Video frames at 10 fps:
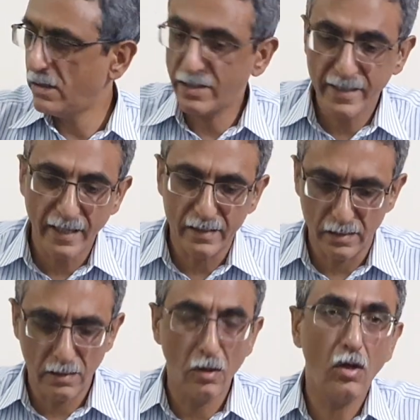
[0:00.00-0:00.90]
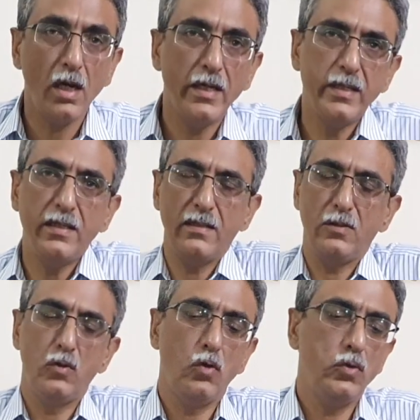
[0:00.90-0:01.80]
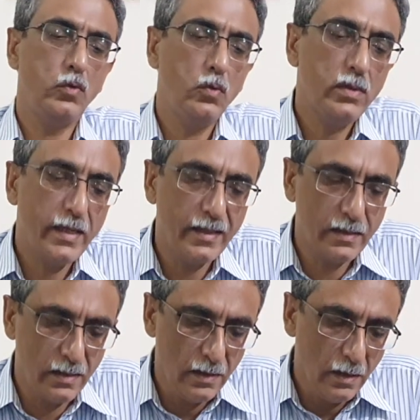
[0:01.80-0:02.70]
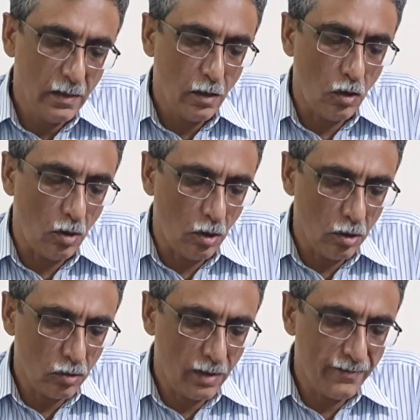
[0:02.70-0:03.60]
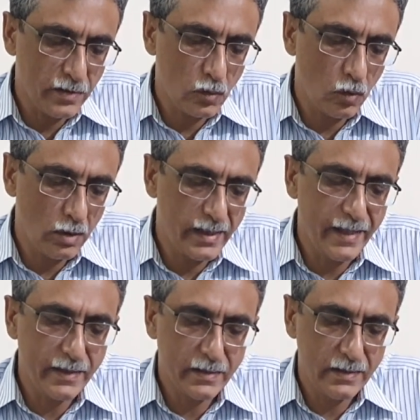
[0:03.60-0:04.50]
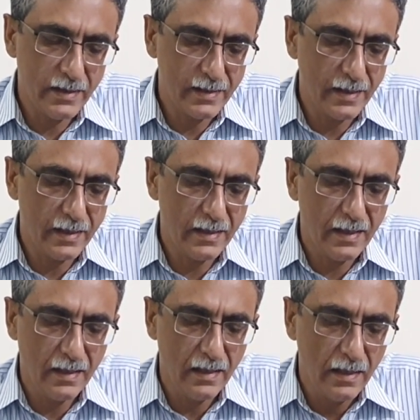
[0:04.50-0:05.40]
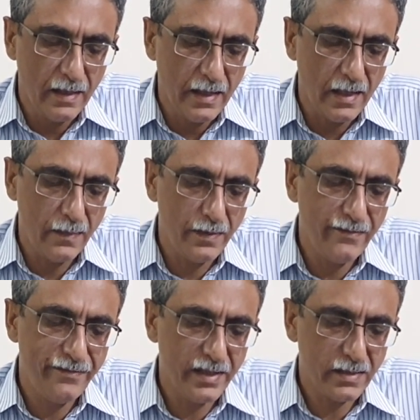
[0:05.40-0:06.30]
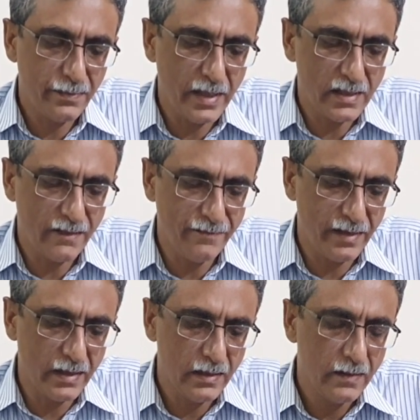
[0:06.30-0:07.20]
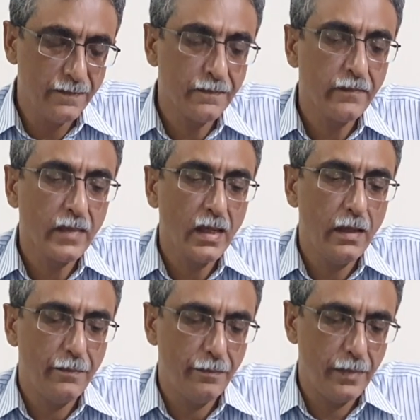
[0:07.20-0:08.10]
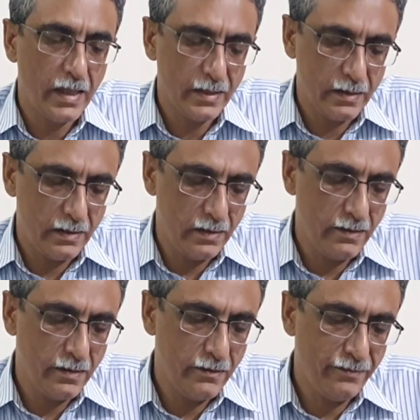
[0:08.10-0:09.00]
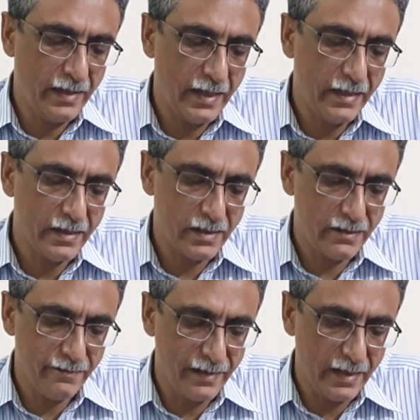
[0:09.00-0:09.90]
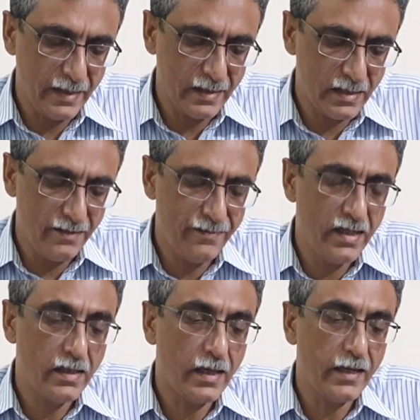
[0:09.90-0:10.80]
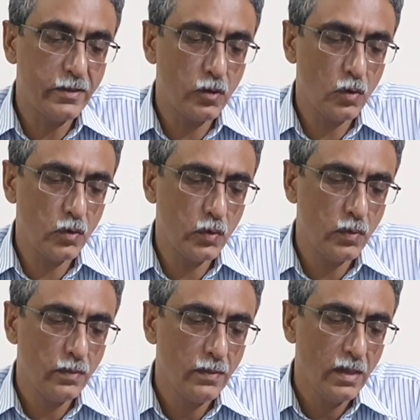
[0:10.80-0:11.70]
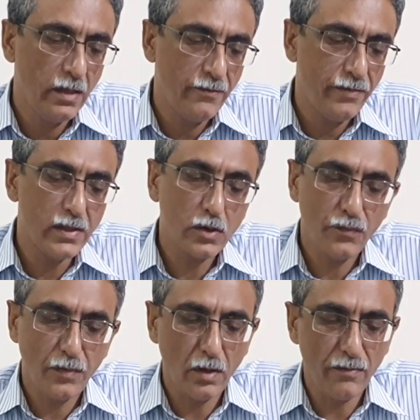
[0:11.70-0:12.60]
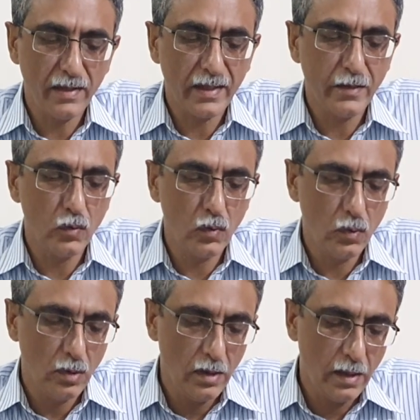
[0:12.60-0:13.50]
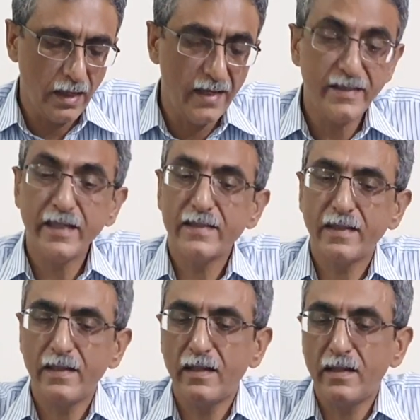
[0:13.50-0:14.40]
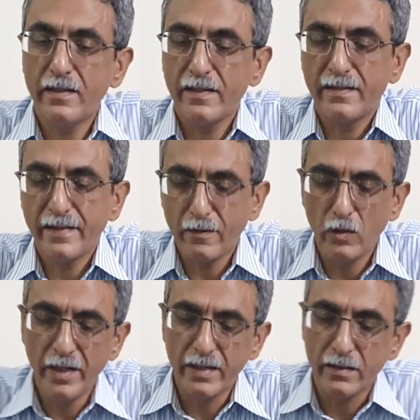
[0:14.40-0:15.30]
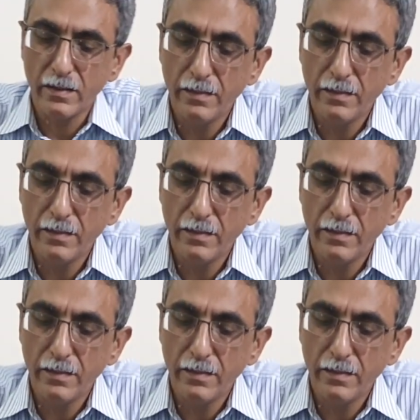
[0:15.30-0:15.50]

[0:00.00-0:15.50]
slugs. Now I show you that although I was told that this gun had been fixed by someone, but when I received it, I show you first of all what I do. I check the regulator.